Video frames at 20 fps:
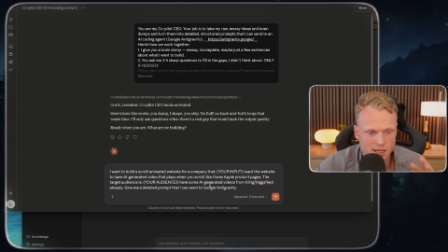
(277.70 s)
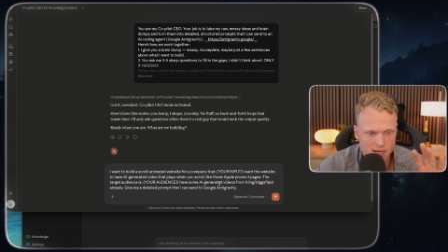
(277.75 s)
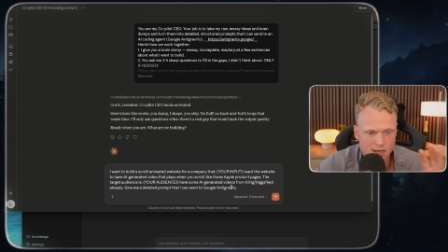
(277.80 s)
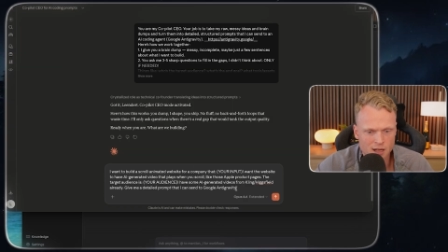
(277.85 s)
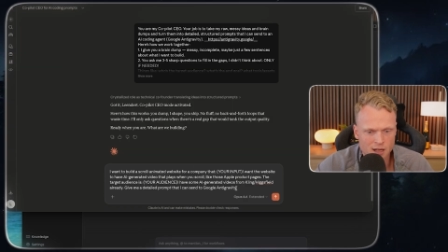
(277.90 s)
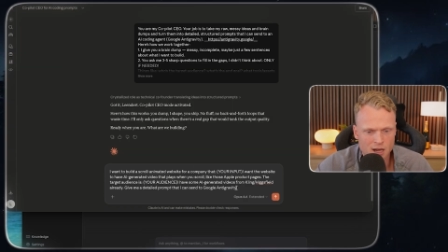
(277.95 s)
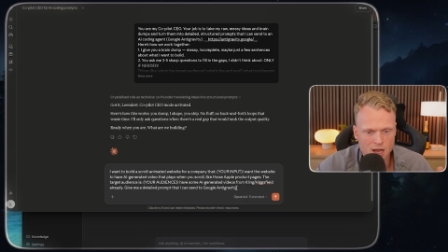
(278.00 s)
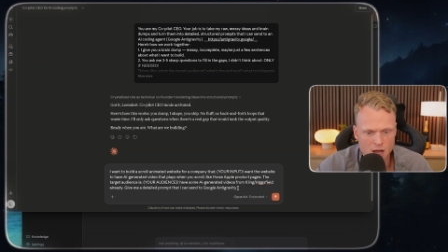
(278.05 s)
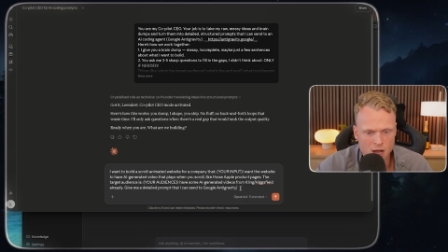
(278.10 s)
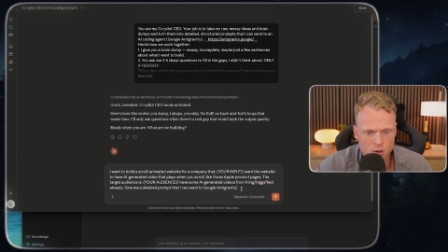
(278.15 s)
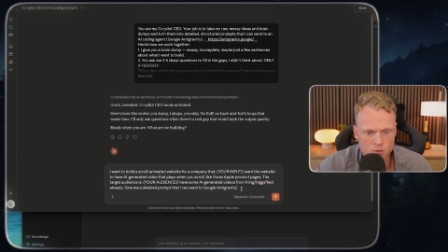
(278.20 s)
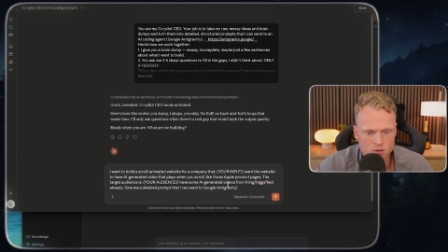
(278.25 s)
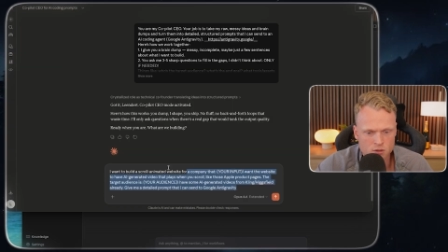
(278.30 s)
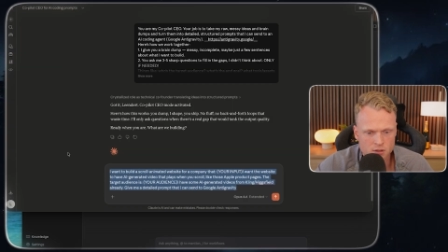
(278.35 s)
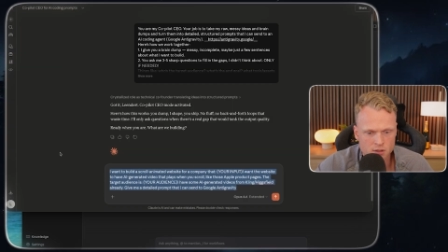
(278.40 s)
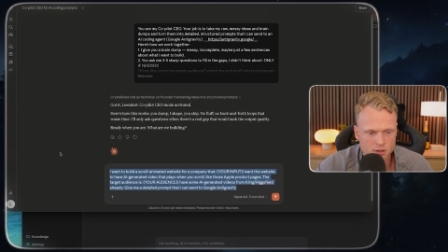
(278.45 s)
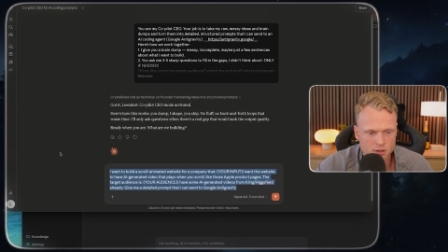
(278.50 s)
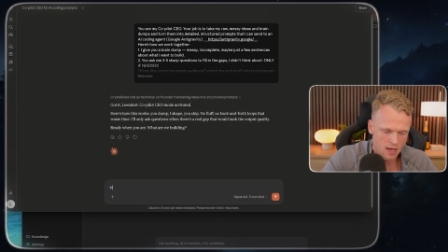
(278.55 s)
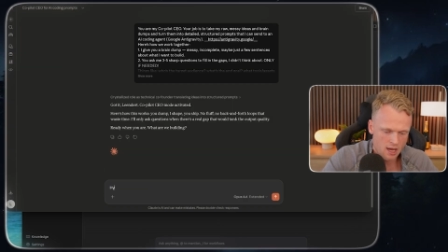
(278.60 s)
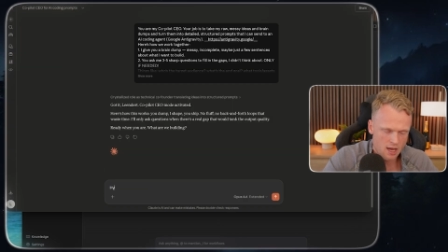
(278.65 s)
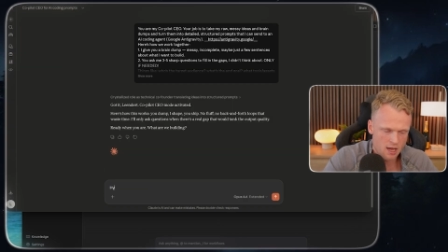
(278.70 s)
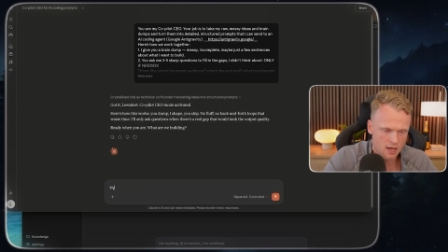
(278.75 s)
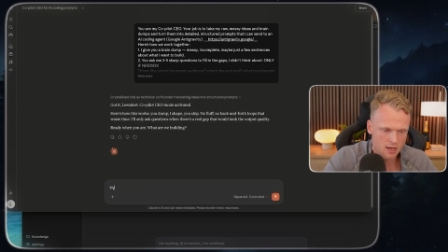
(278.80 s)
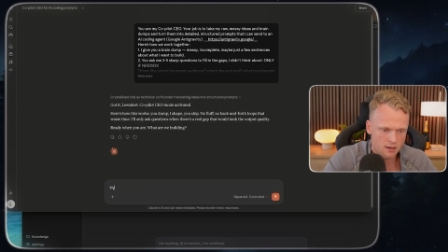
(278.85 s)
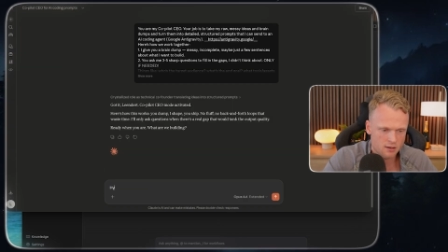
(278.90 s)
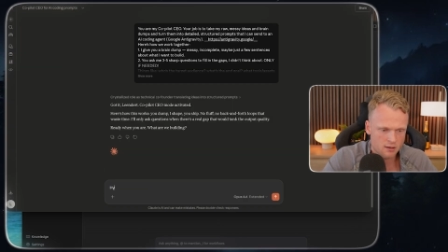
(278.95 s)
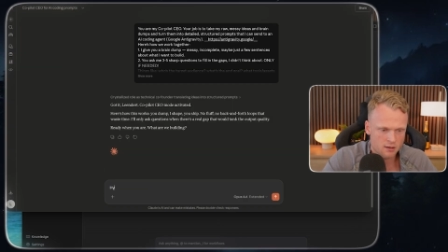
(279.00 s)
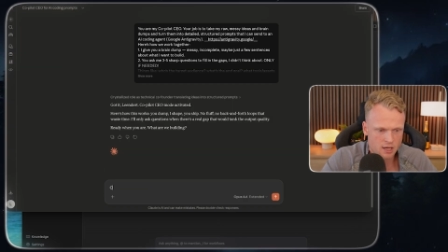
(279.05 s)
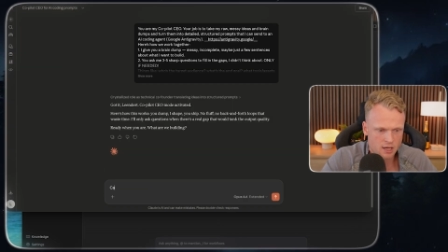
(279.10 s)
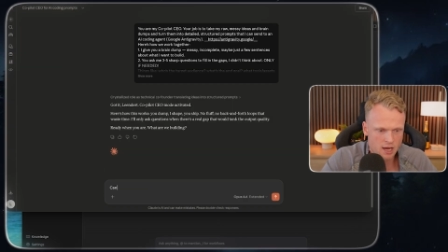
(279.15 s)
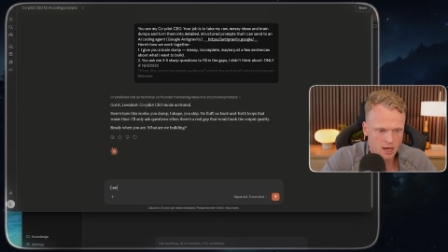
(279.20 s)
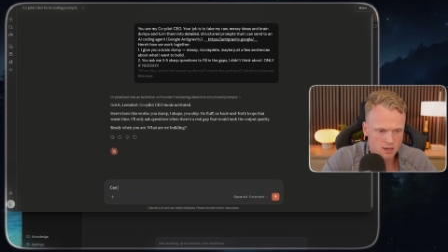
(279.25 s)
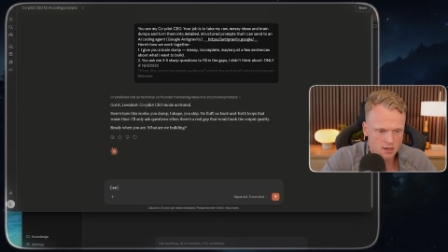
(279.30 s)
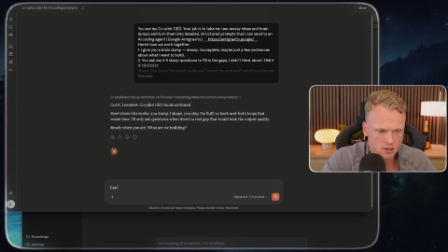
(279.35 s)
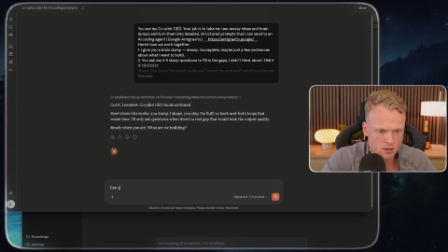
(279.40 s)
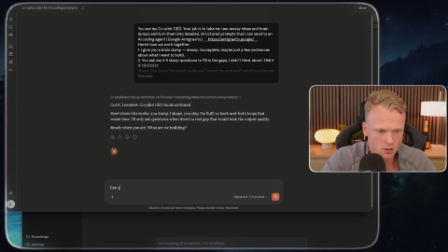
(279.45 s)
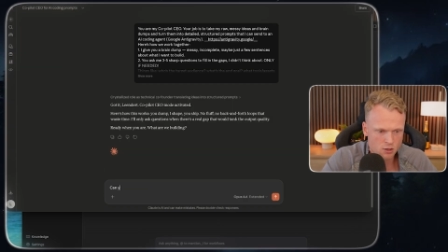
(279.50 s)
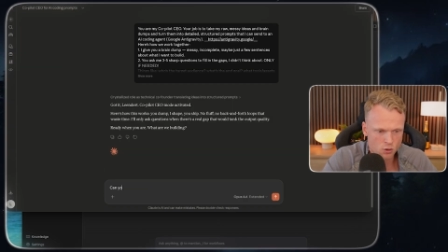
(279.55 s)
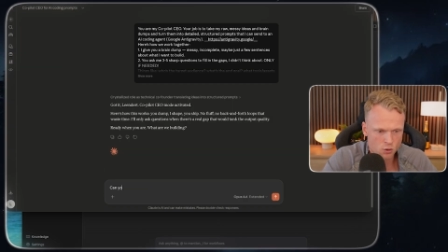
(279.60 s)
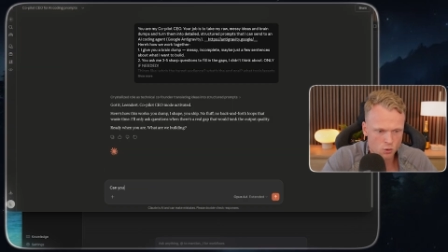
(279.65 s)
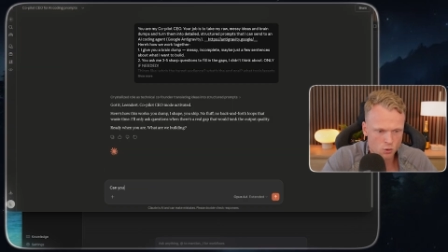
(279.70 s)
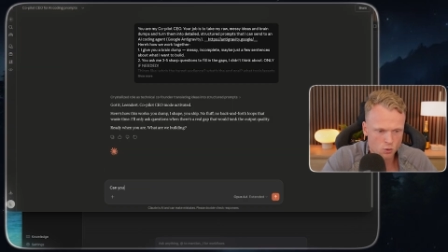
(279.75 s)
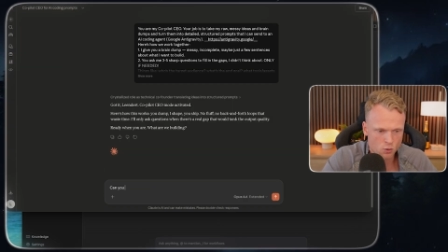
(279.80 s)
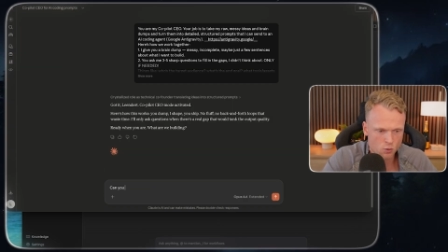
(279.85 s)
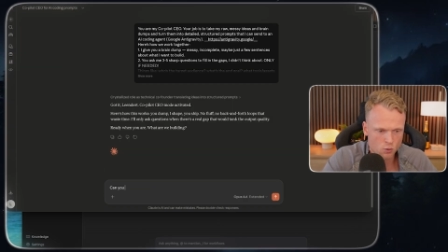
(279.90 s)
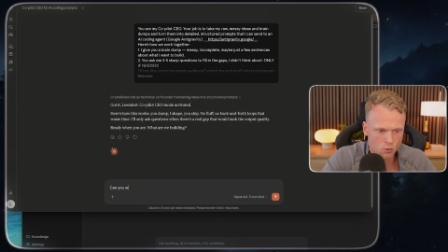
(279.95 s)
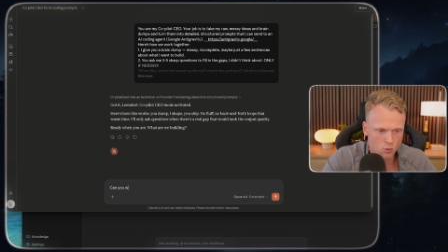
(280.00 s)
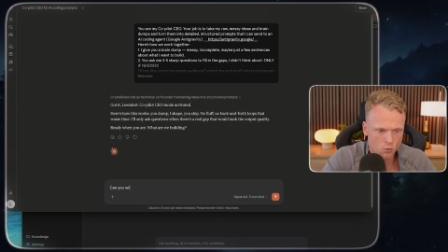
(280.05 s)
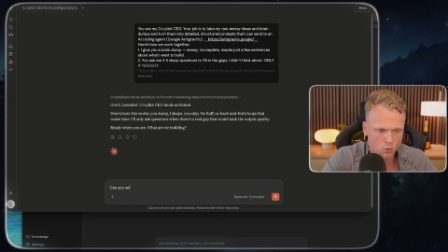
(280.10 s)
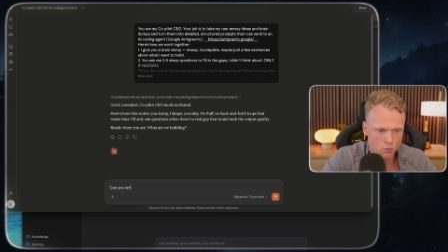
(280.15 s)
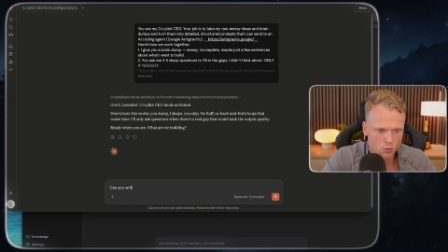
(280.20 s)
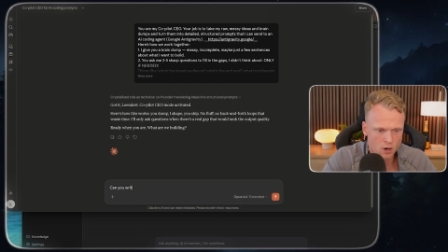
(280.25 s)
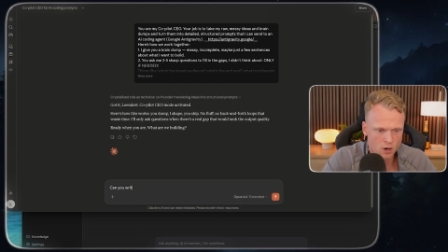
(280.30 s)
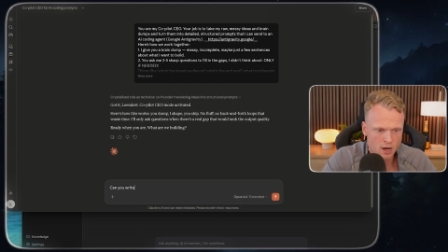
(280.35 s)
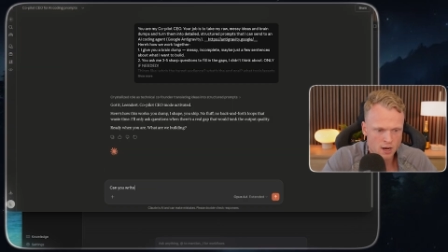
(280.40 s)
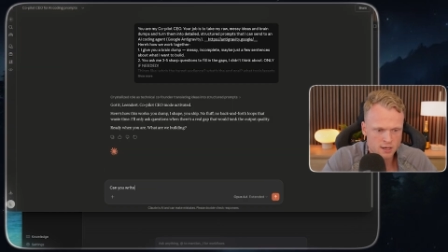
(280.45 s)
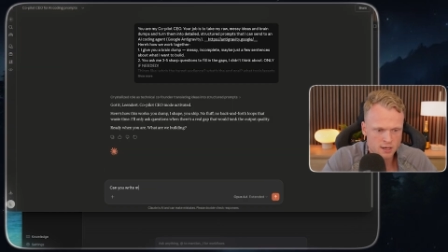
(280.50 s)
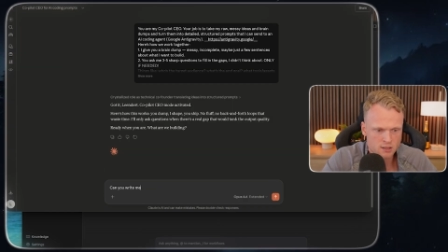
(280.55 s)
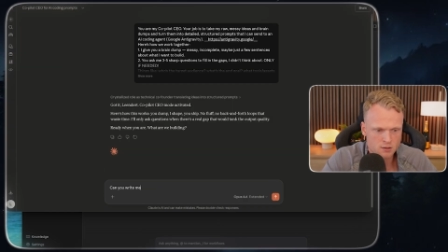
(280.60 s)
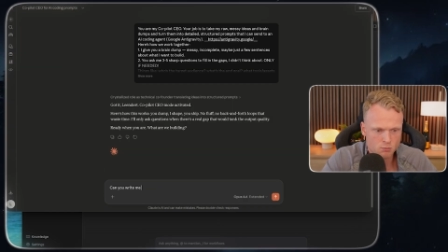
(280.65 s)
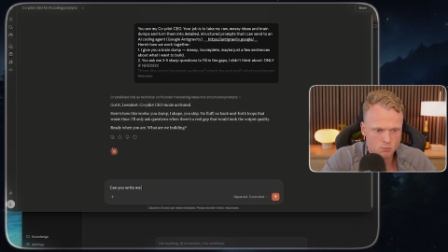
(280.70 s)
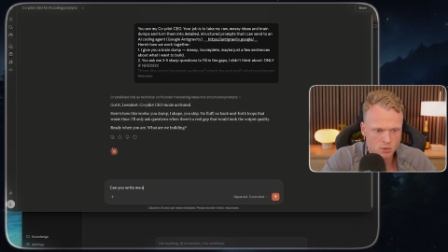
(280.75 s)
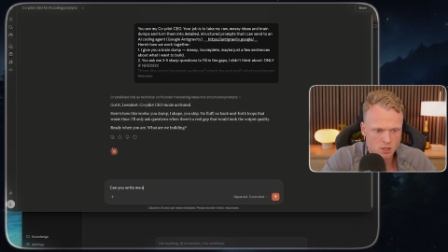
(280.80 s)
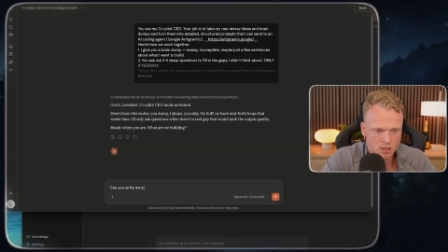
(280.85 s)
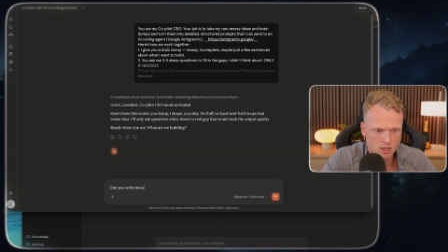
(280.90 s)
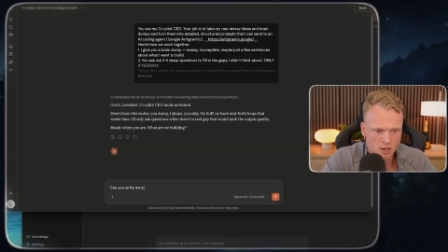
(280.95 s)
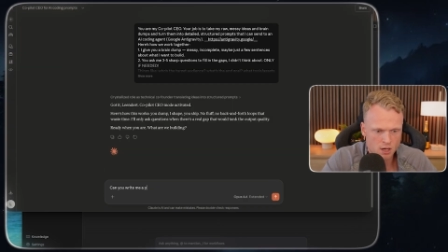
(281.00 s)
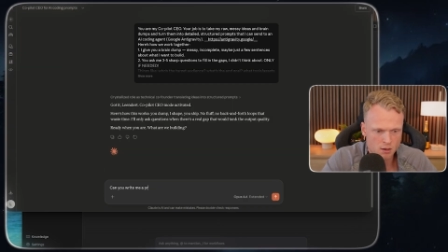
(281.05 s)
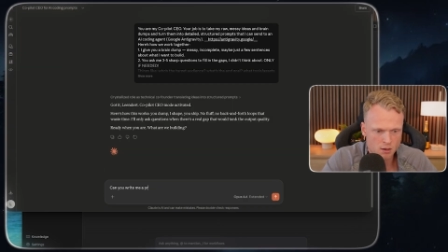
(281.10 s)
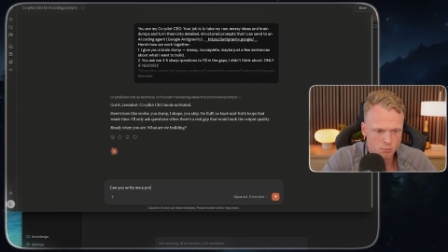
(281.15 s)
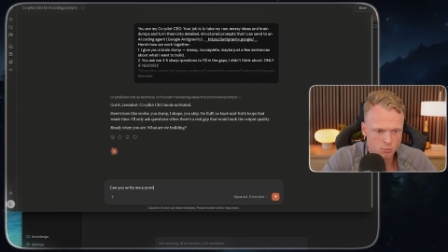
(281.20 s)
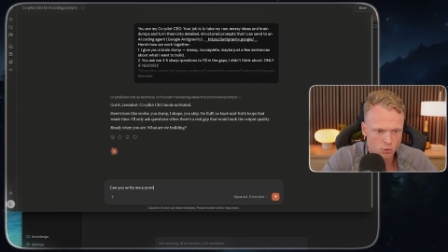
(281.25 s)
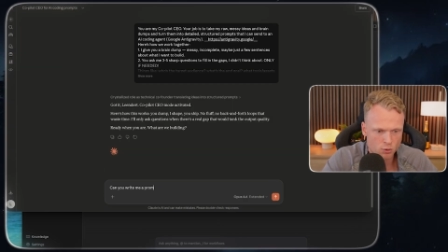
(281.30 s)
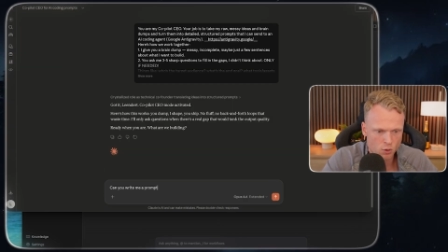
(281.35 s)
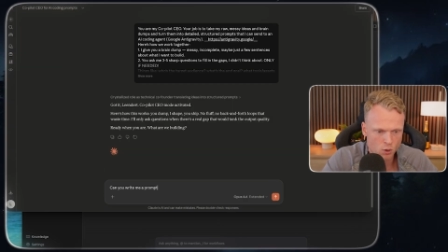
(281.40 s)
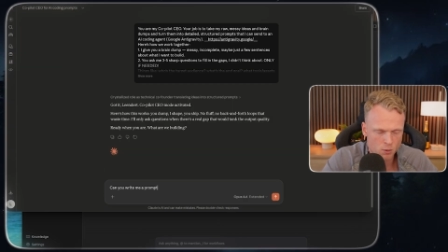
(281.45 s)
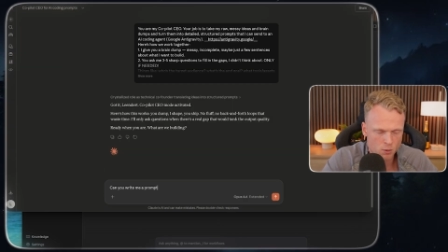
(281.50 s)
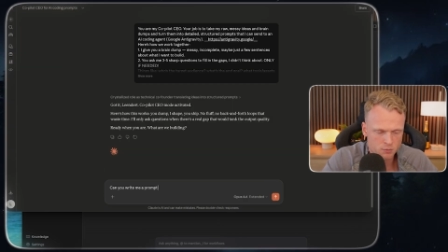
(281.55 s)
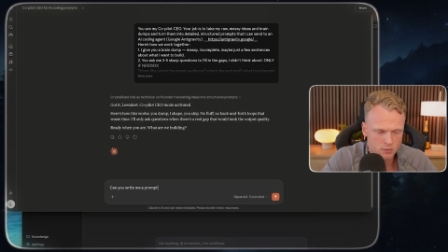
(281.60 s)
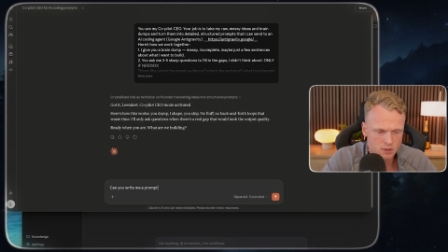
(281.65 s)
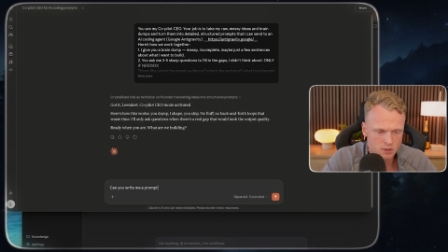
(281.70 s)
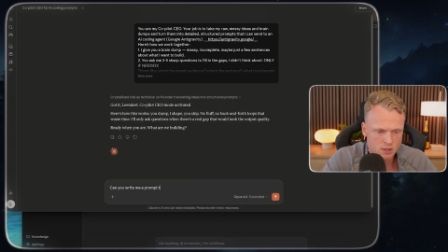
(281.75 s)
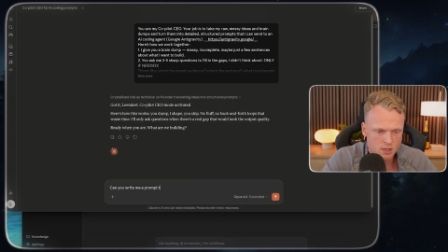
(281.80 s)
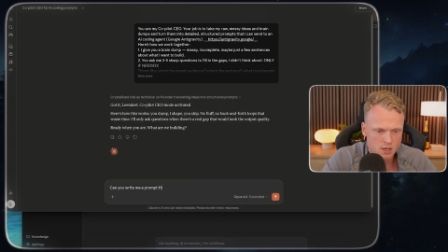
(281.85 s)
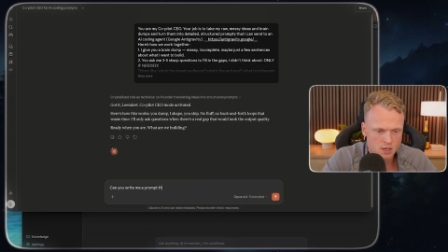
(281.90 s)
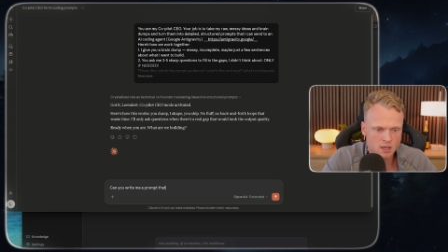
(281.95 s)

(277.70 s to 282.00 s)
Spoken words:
in Claude, hey, can you write me a prompt